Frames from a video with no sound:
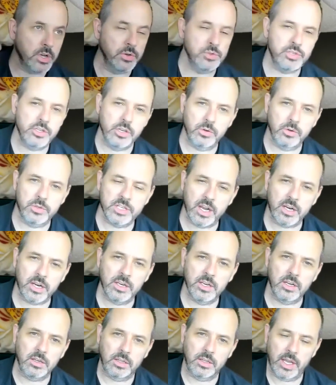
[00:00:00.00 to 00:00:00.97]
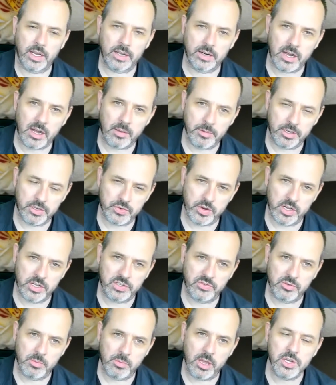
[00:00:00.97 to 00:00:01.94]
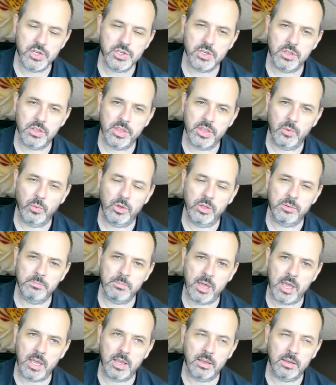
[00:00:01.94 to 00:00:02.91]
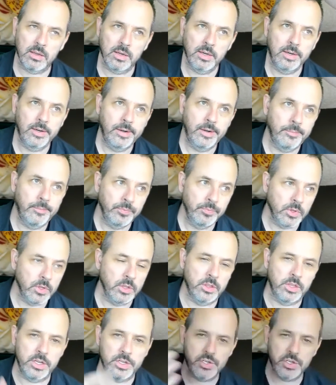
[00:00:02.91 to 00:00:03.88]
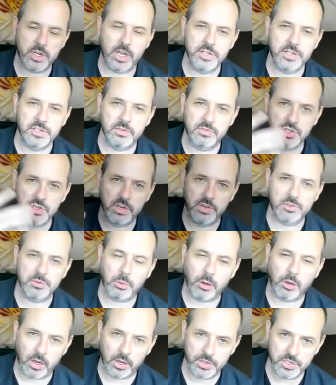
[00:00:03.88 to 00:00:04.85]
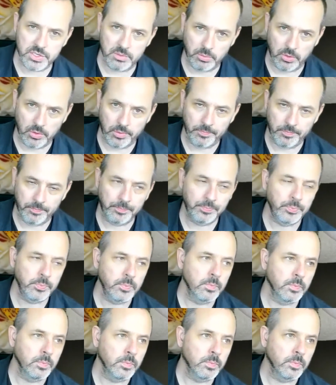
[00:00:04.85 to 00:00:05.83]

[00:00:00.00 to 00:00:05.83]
the socio-technical economic transformation that would make these kinds of shifts possible,